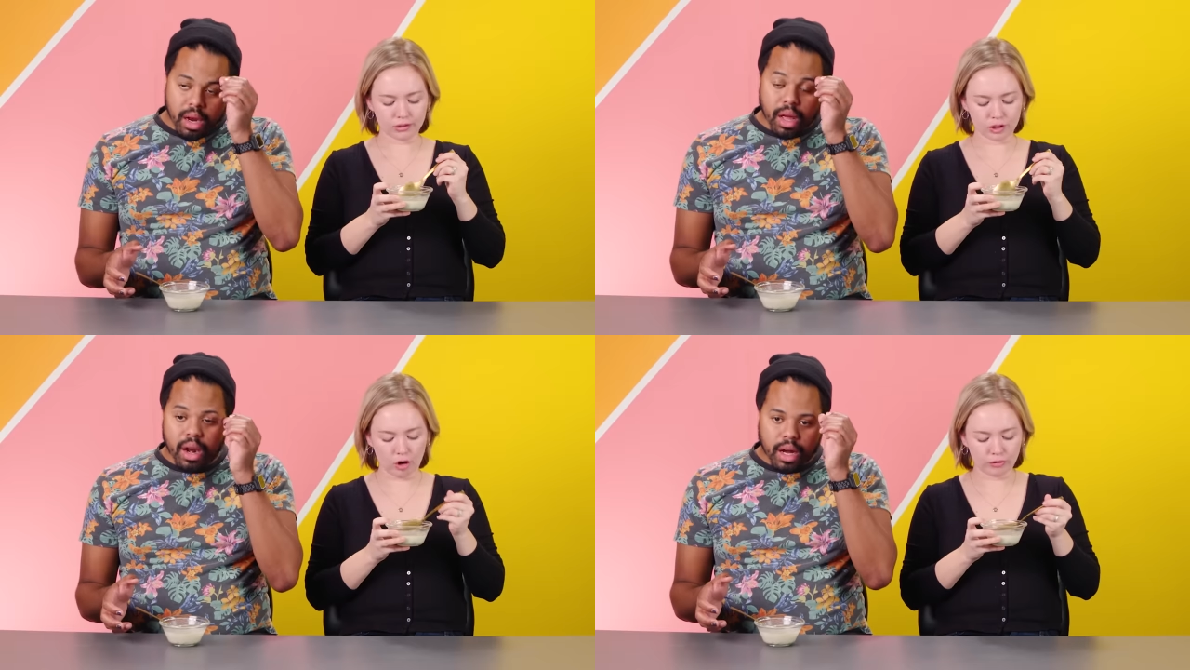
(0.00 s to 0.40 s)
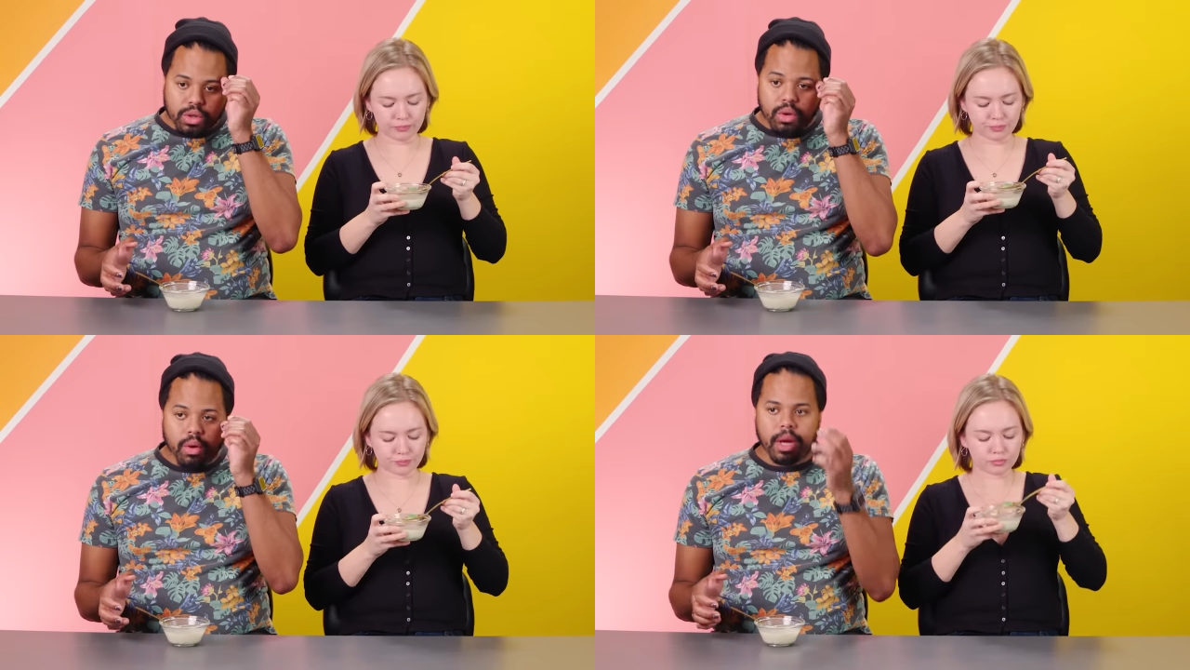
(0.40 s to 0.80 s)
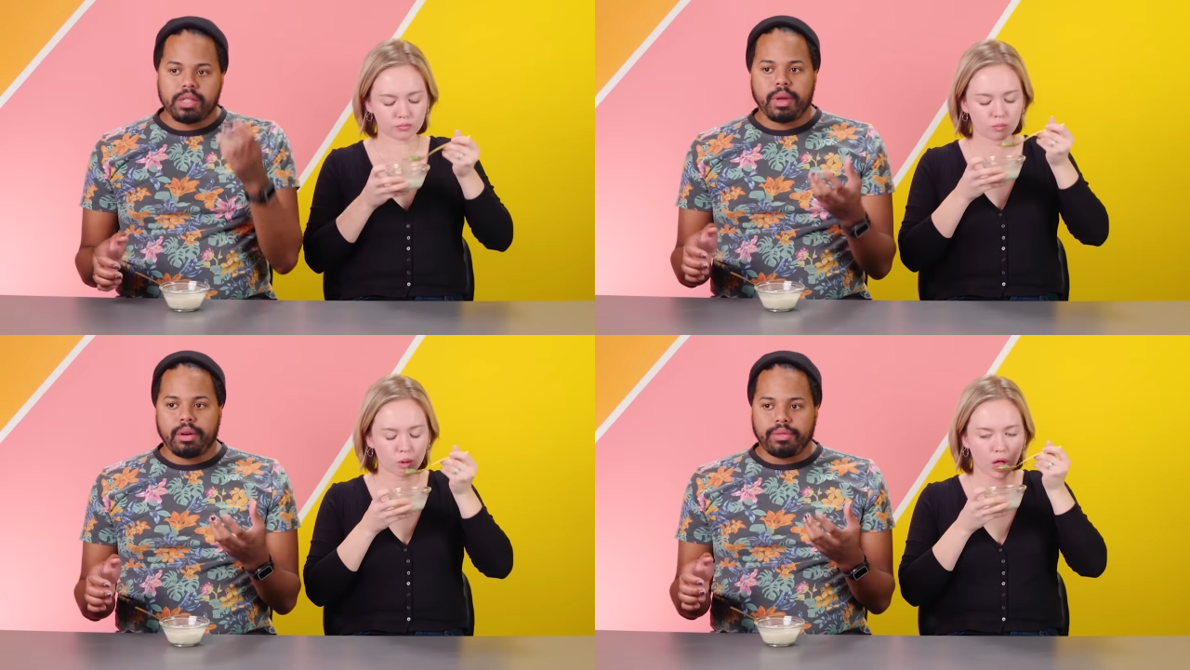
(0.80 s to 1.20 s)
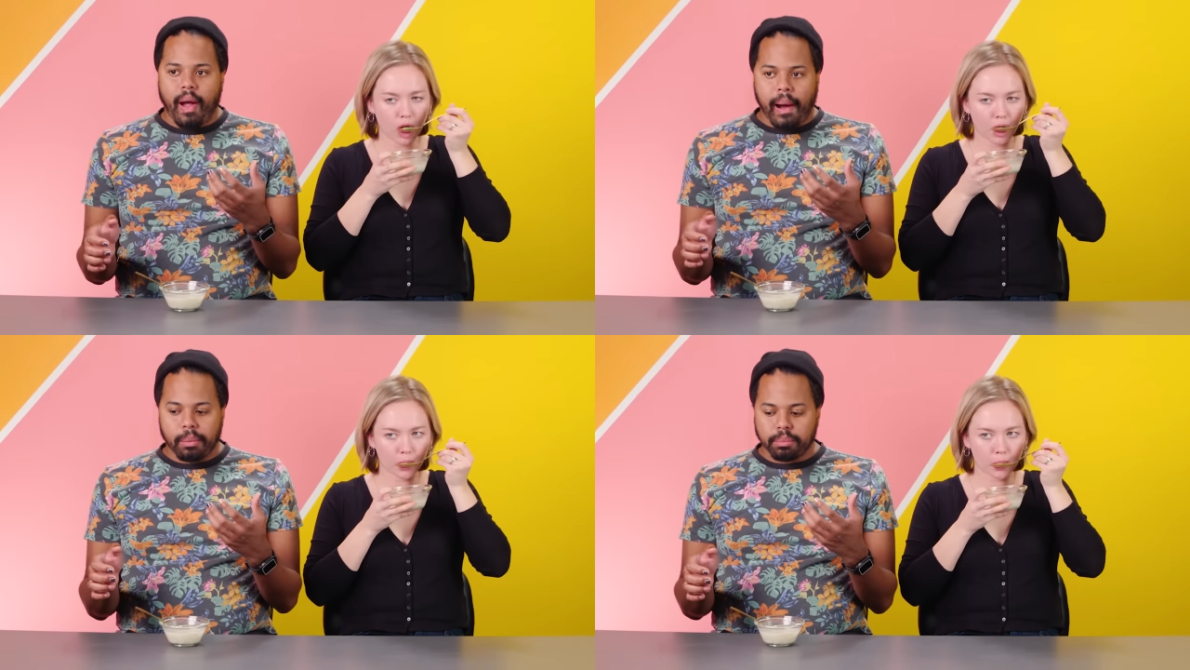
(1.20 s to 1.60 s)
Speaker 1: It, it actually reminds me of
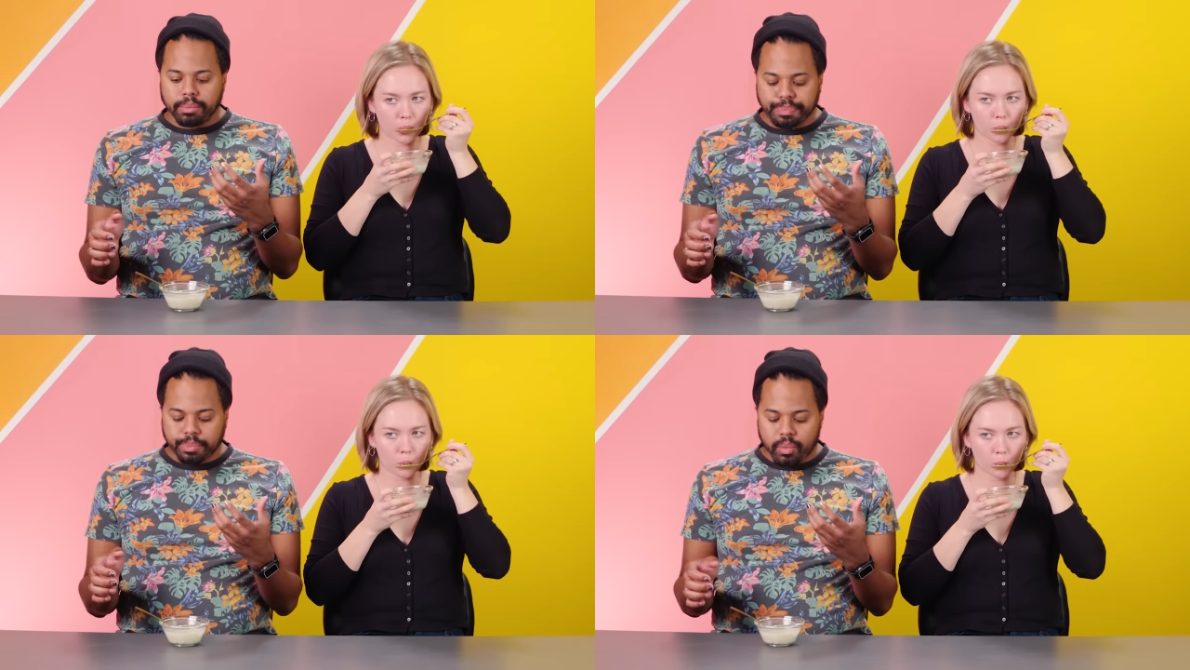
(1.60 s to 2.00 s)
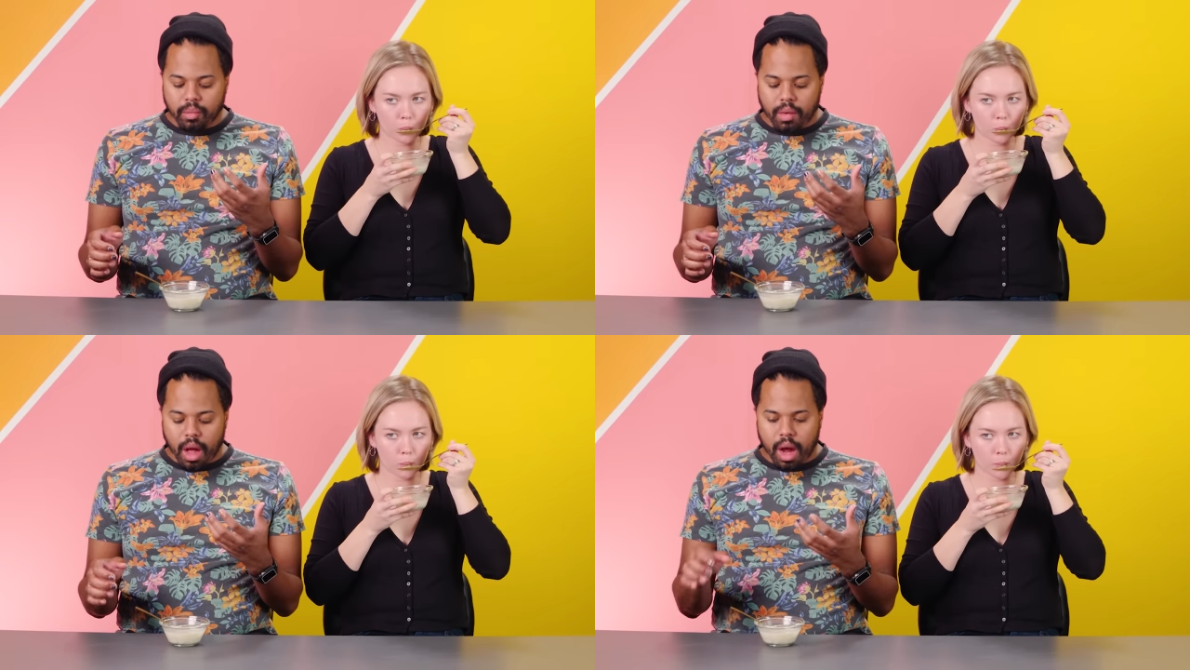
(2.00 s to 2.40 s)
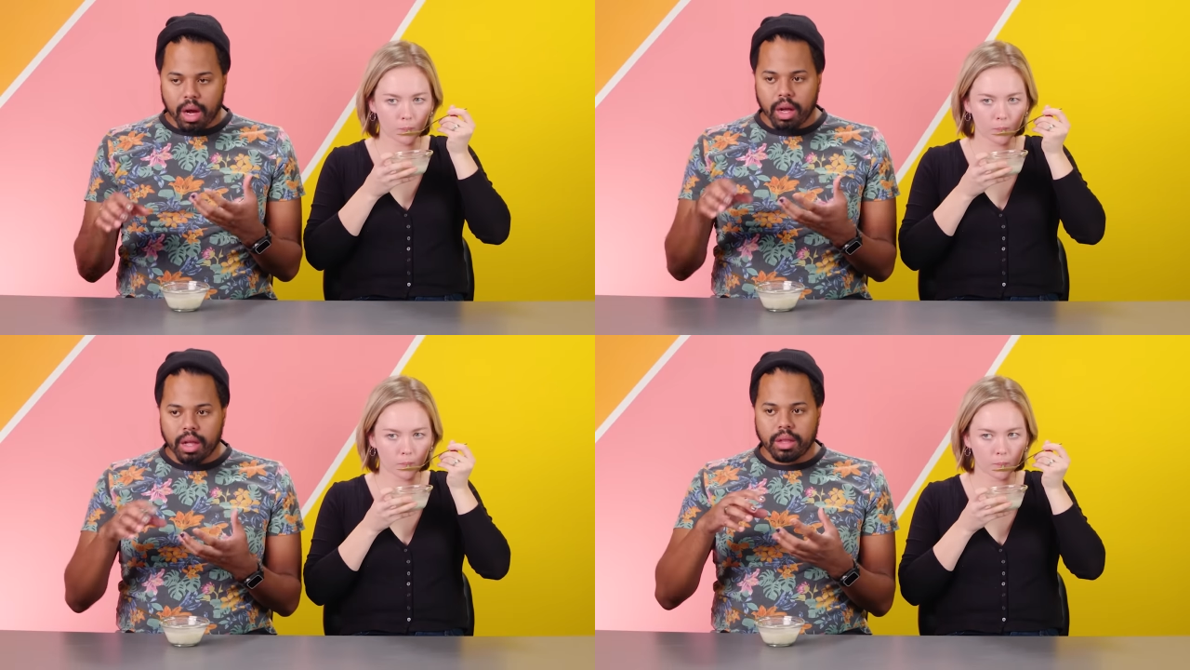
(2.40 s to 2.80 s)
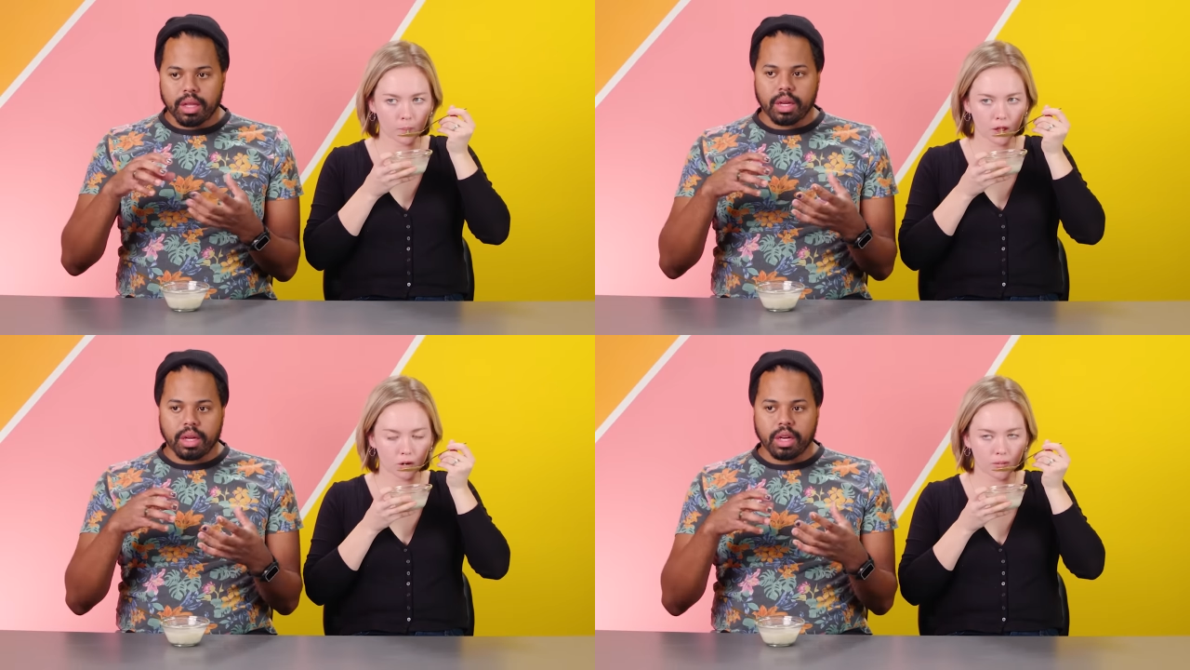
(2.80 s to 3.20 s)
um, uh,
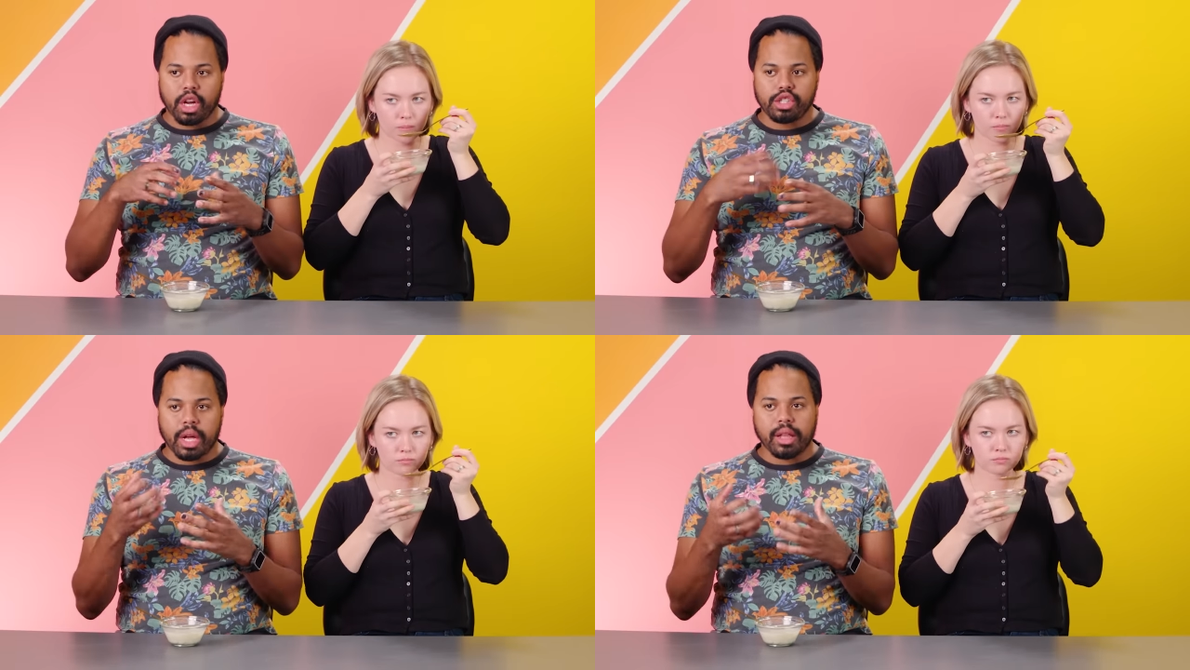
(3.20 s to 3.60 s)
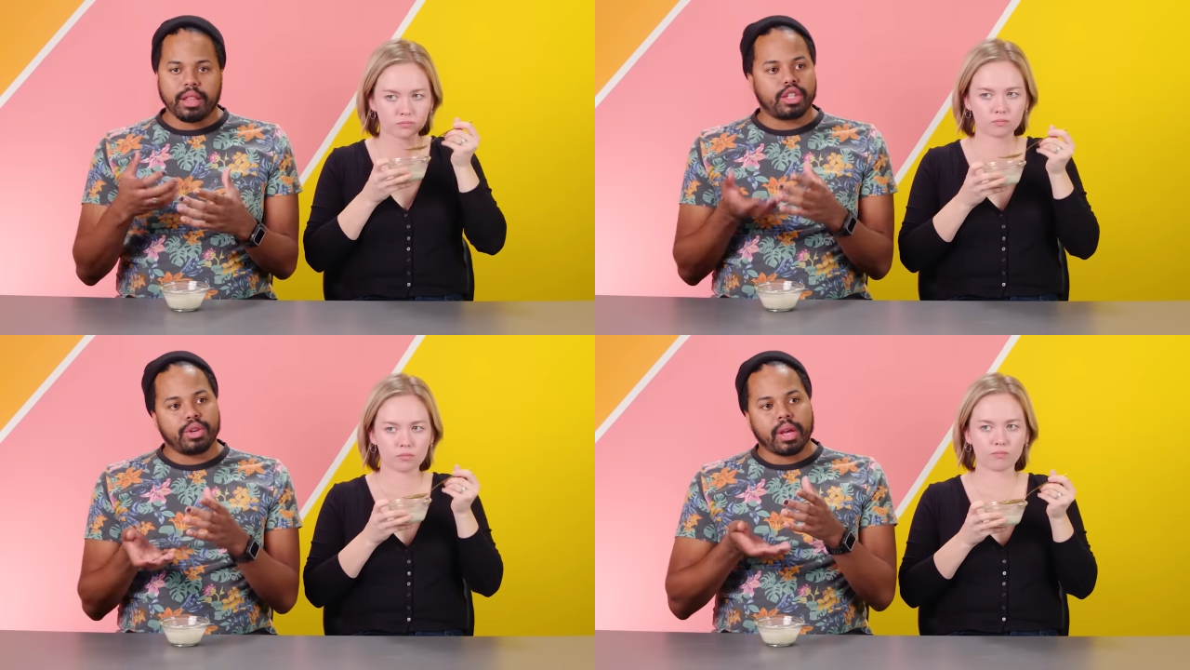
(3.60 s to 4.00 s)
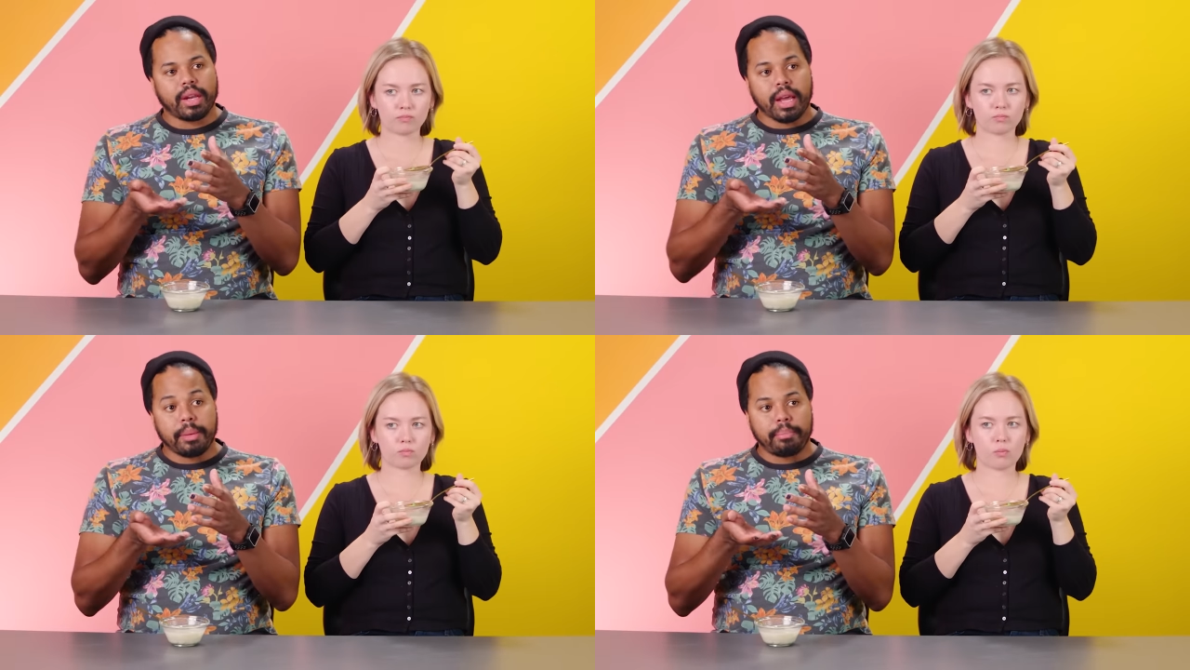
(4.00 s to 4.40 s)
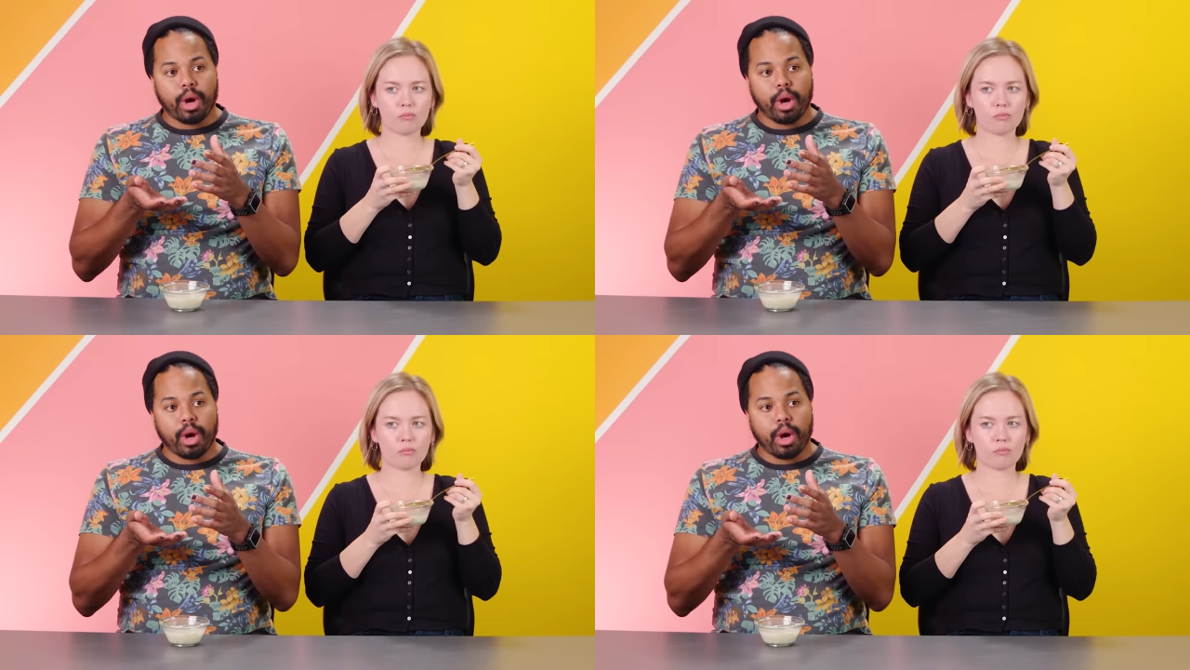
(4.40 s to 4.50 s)
the jelly that you can get in